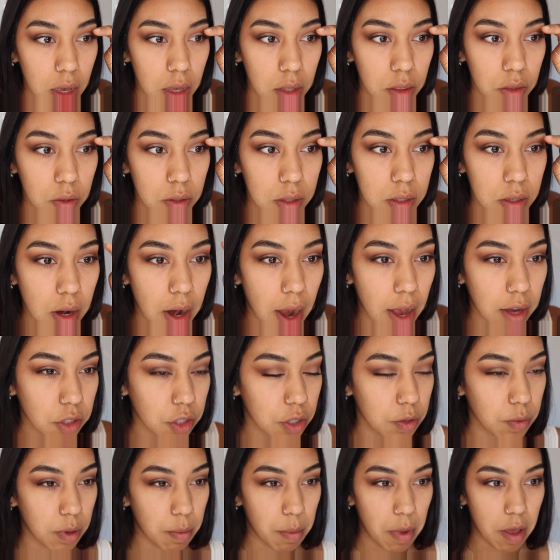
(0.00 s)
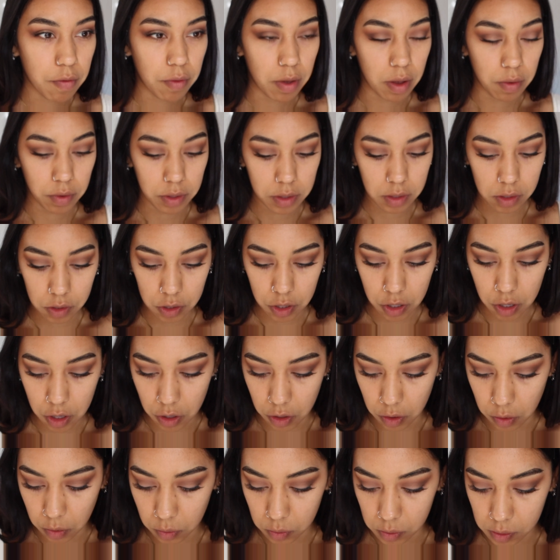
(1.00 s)
These are actually one of my favorites to
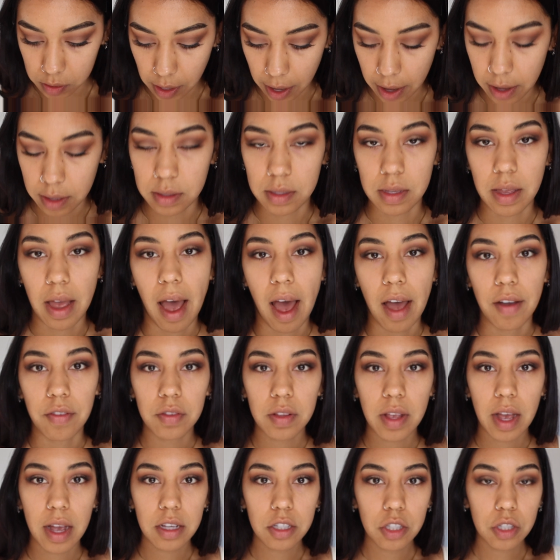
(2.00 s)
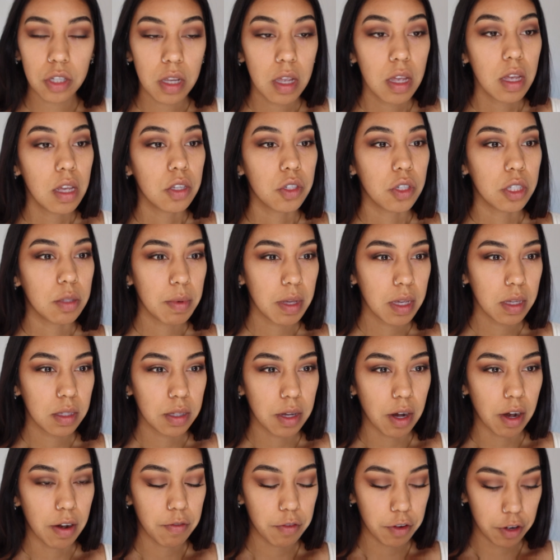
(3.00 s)
use as a half lash, just because
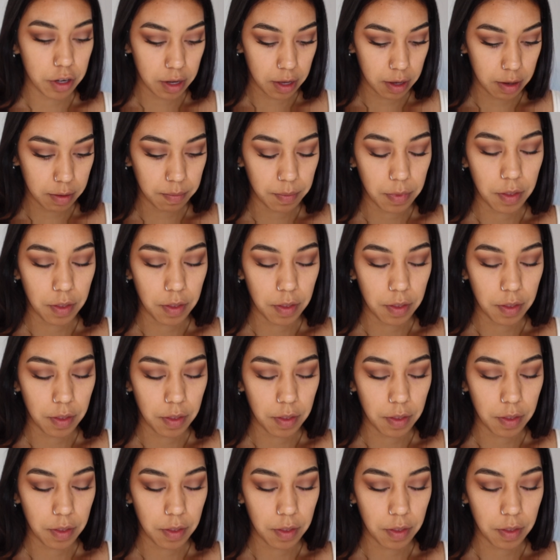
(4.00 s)
they are pretty.